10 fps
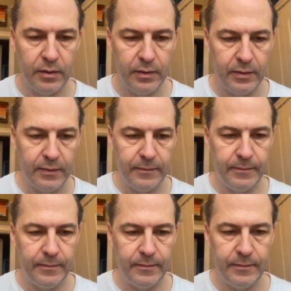
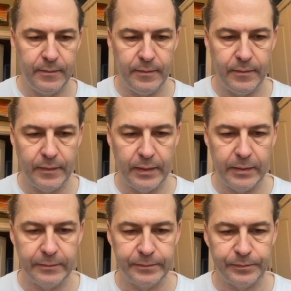
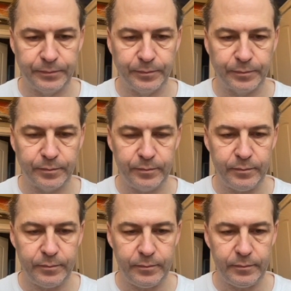
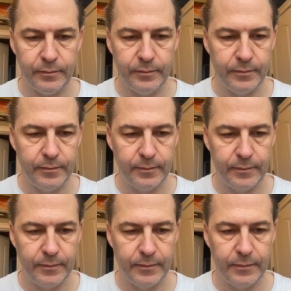
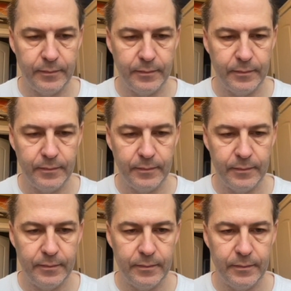
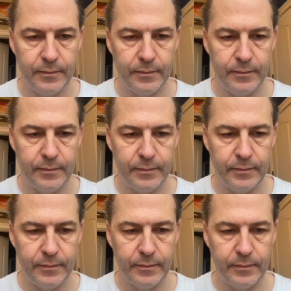
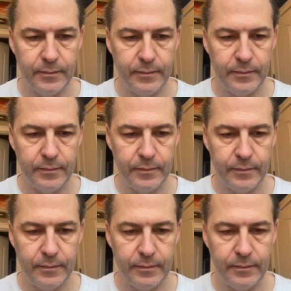
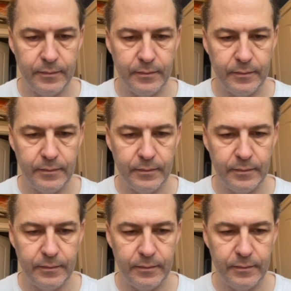
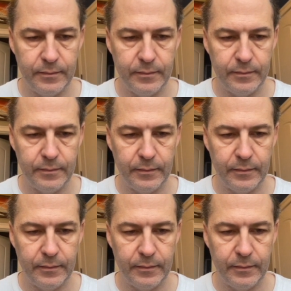Nothing is said.